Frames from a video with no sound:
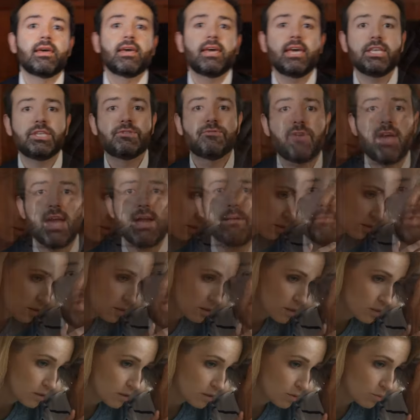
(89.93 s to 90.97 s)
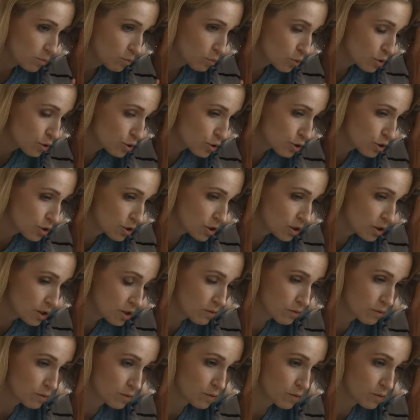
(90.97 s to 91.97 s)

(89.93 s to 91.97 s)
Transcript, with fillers: His family, in deepest grief,